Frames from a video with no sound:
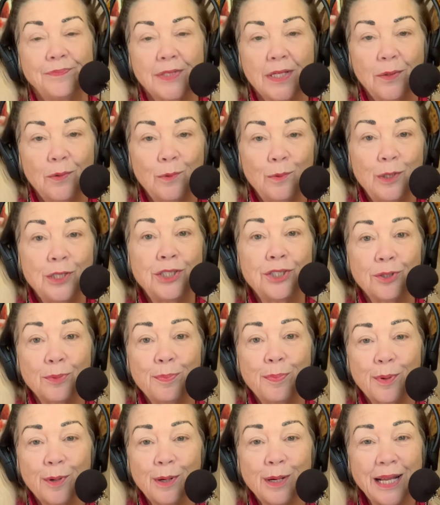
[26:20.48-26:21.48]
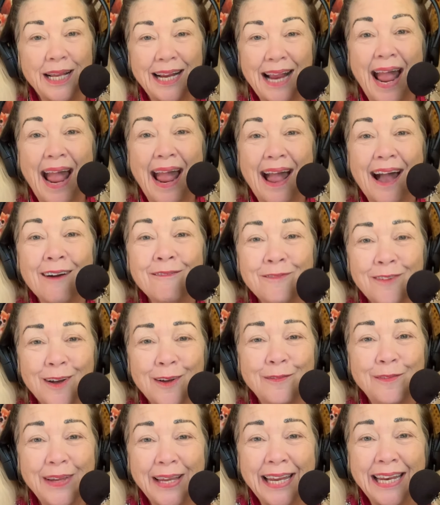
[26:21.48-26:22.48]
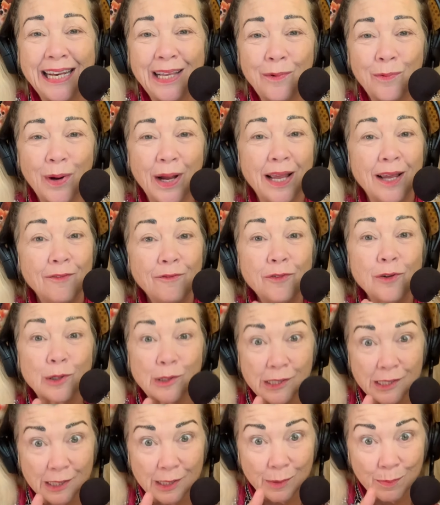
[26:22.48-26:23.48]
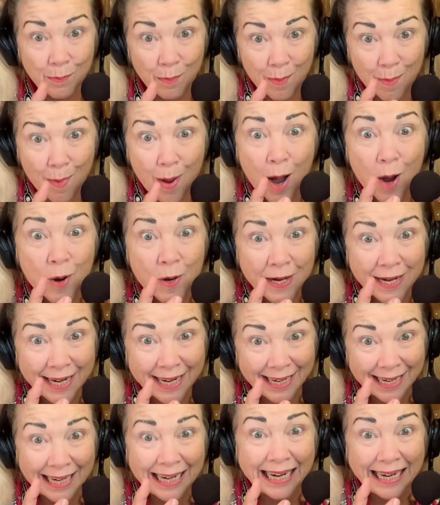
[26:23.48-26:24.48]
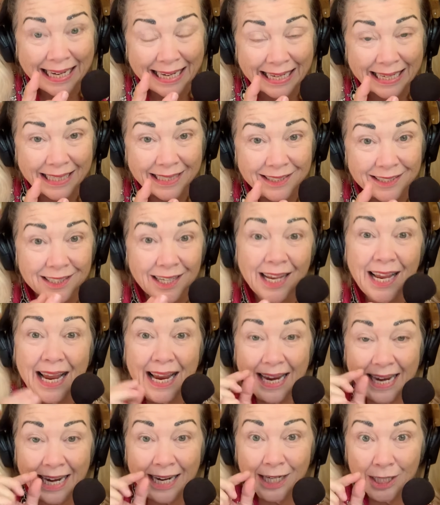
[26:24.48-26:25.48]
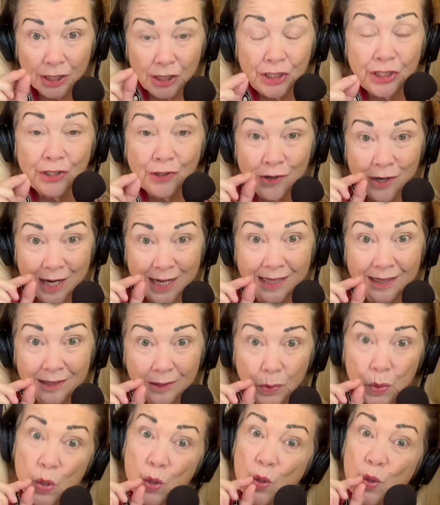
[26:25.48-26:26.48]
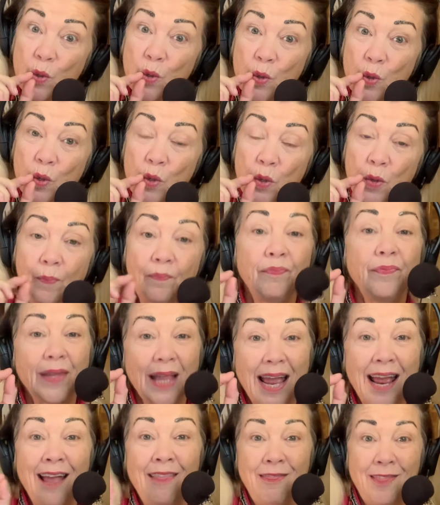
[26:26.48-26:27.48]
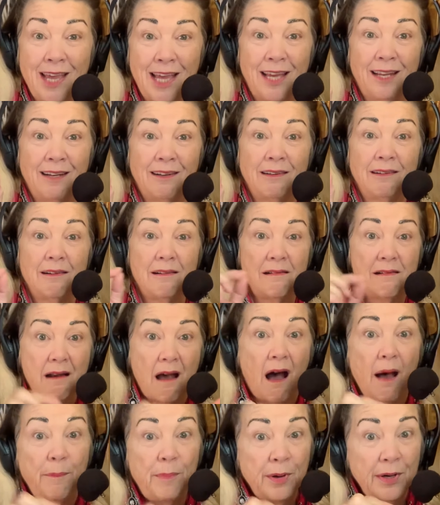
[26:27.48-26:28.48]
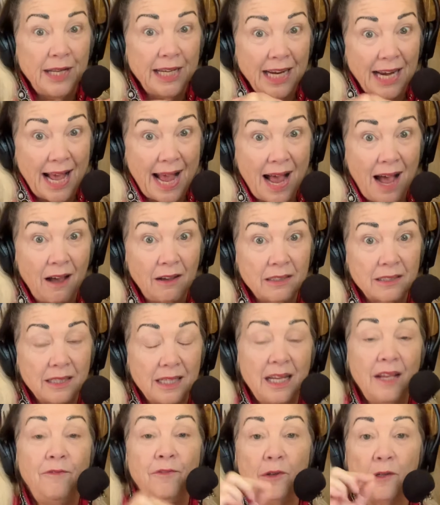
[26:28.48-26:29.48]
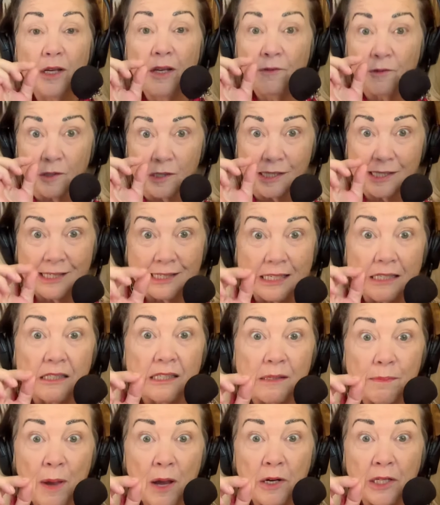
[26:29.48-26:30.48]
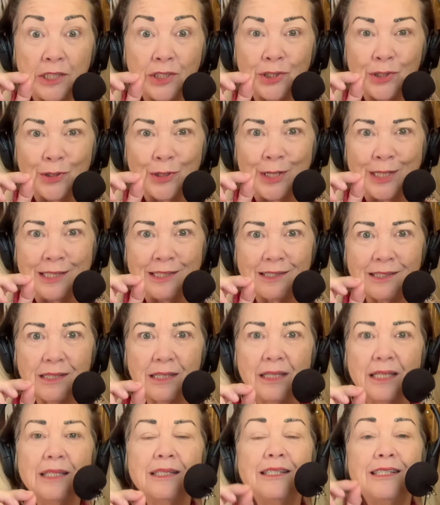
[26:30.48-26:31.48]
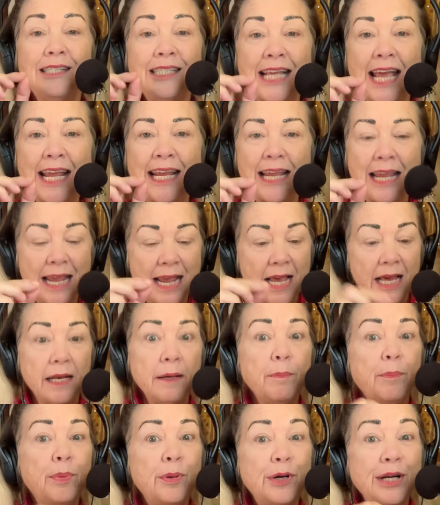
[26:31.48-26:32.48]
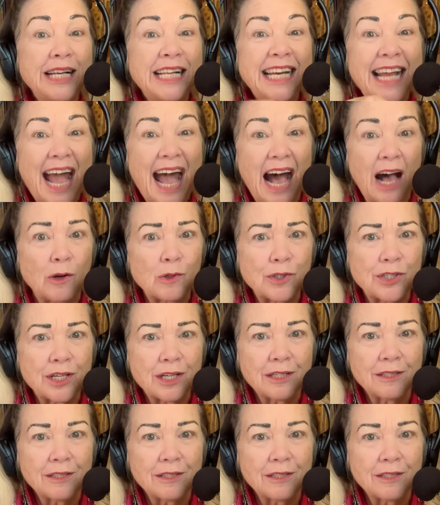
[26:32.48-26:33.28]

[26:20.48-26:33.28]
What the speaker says: which you're burning half of anyway if you're smoking it in a joint, and then not putting it out. If you're still smoking joints, take a hit, put it out,